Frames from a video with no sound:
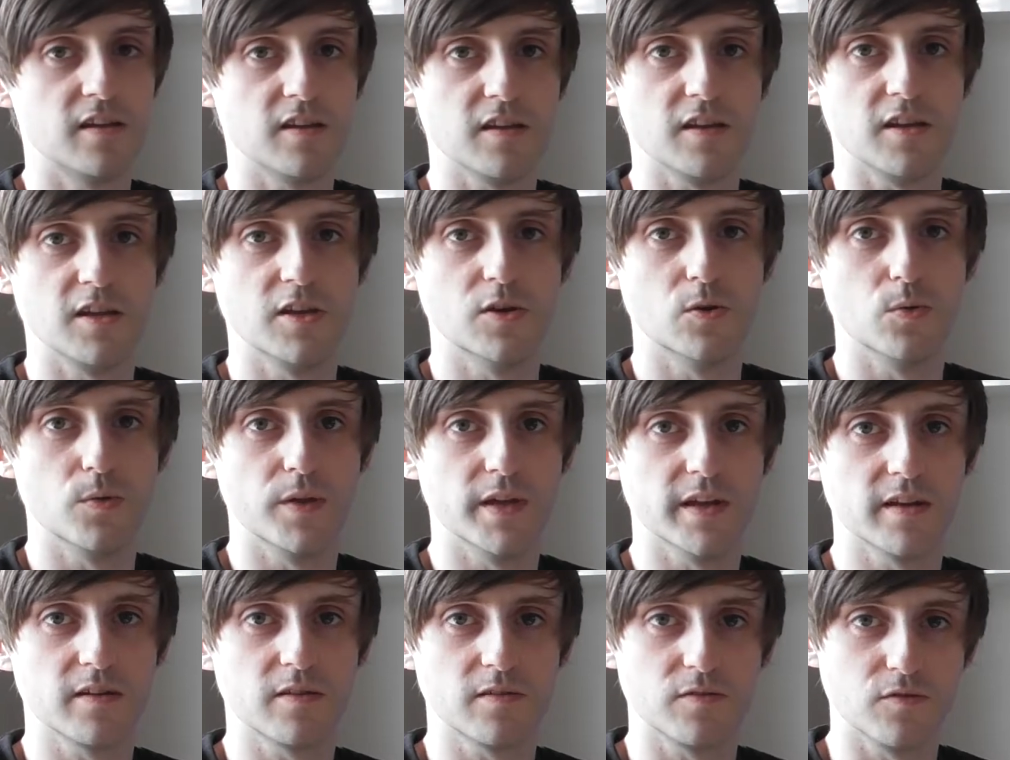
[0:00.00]
you know,
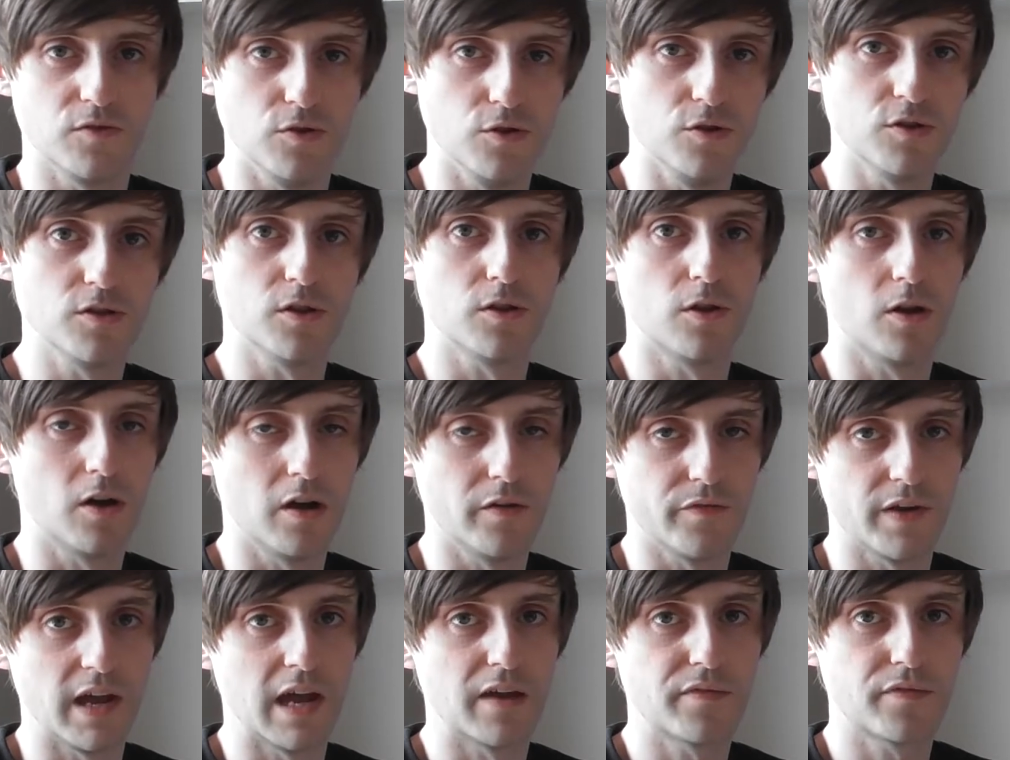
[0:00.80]
like use a lot
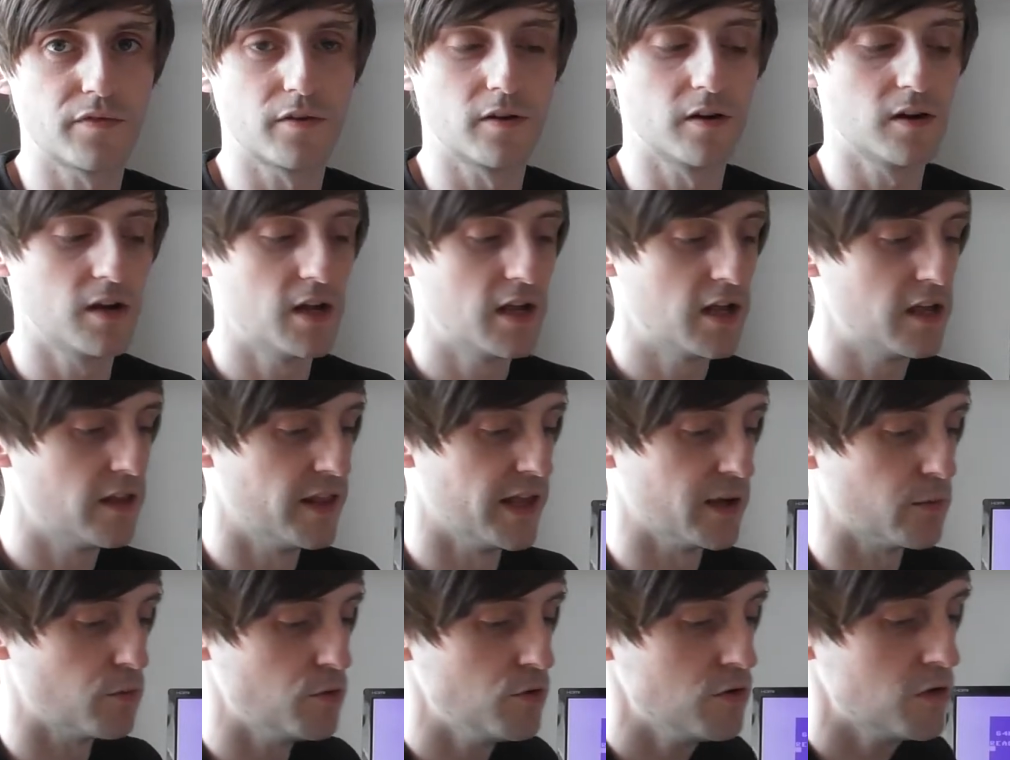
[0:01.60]
of effort.
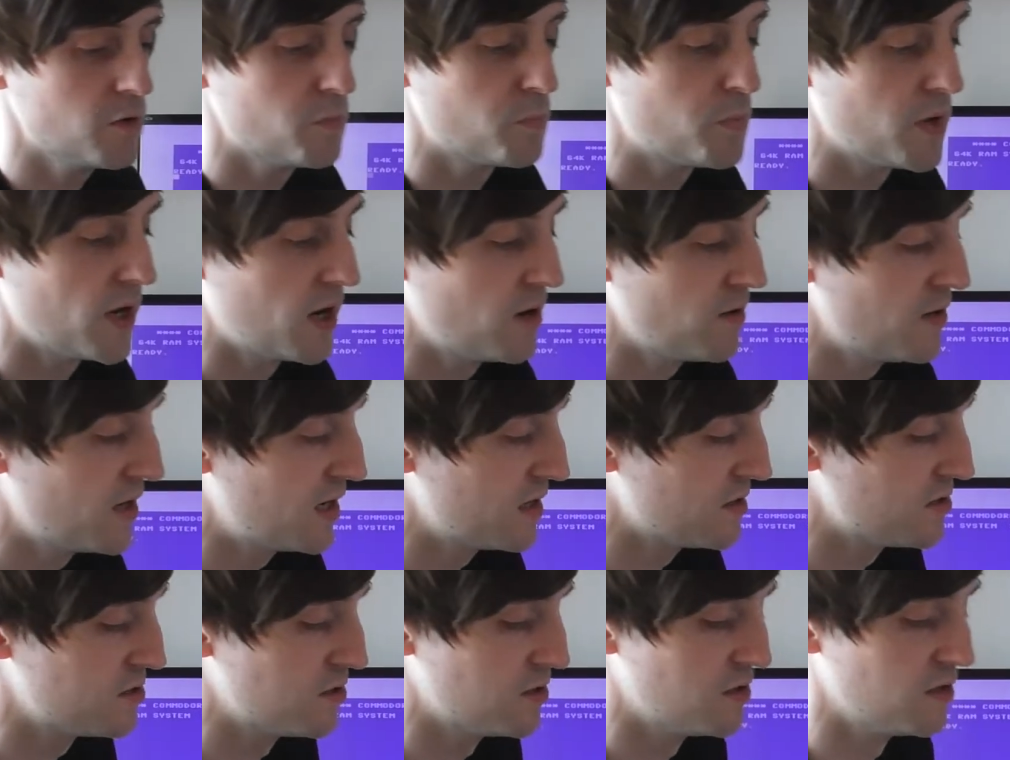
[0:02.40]
Like when you compare
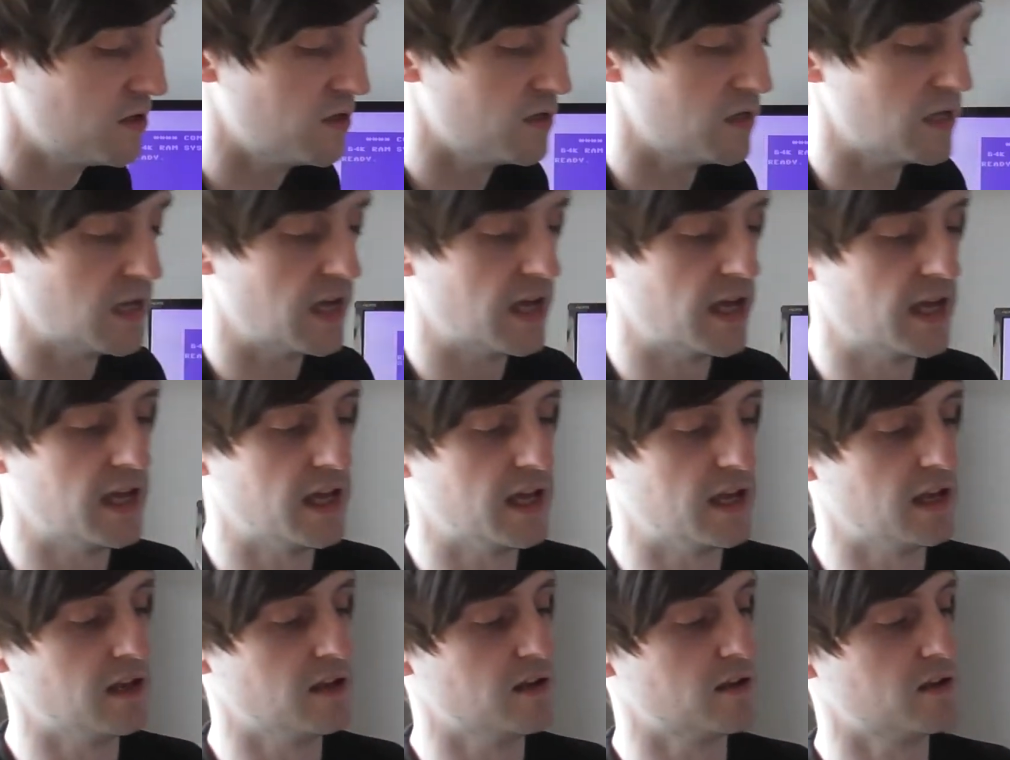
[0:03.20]
that to
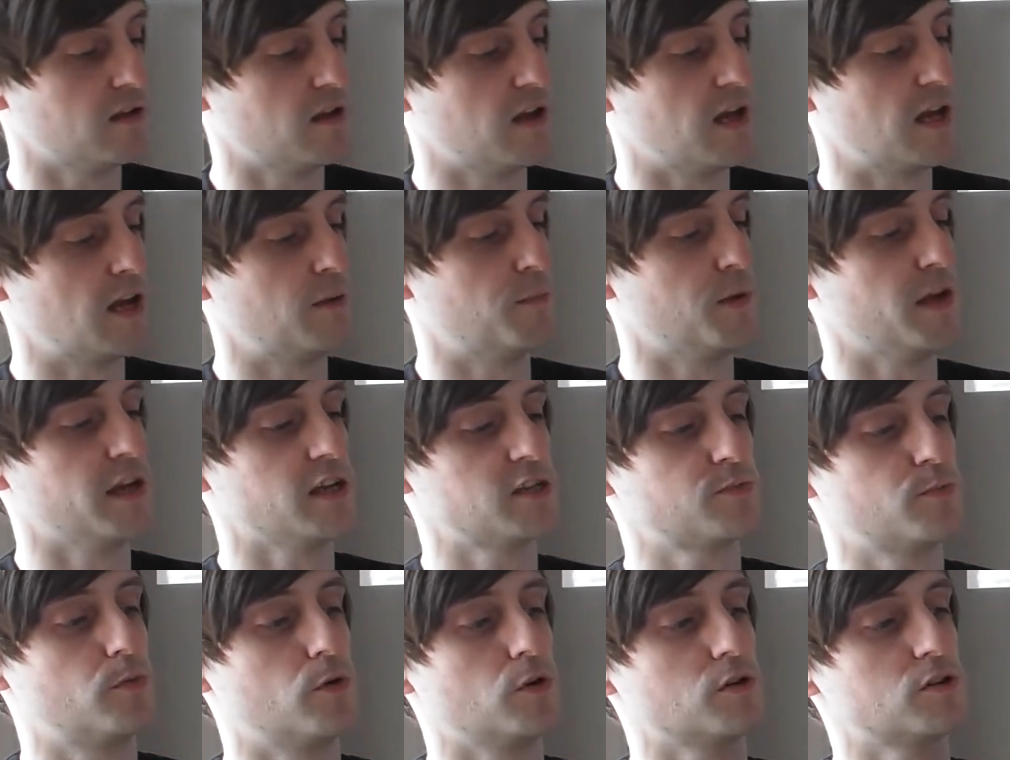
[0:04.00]
a um,
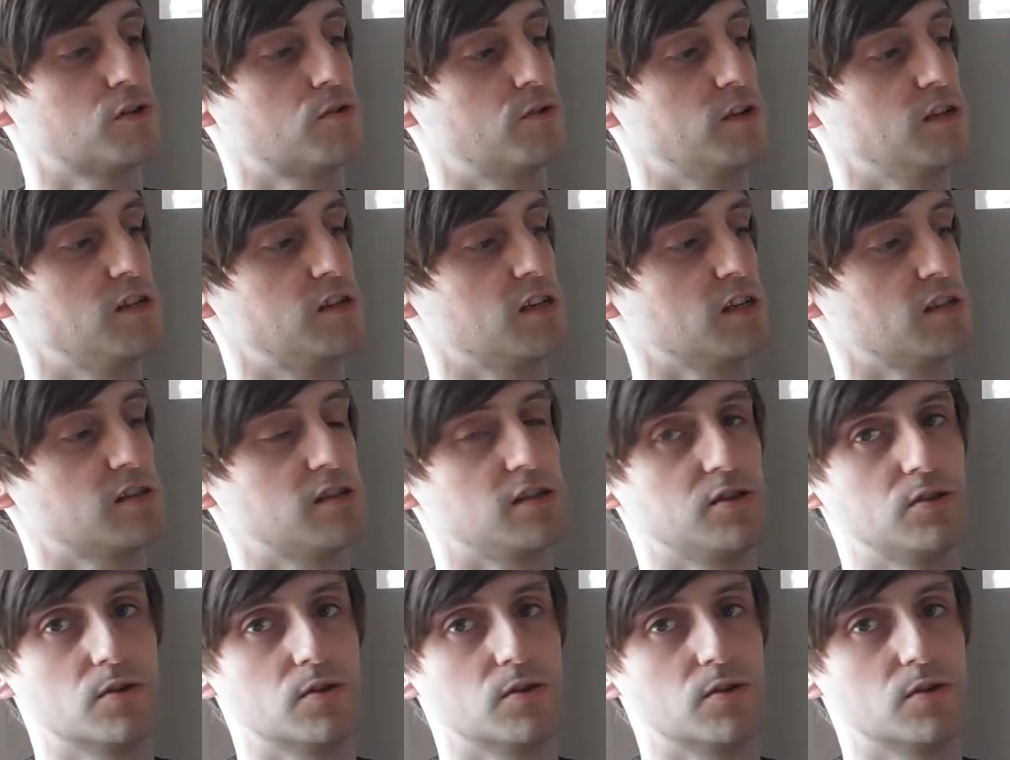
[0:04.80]
Xbox 360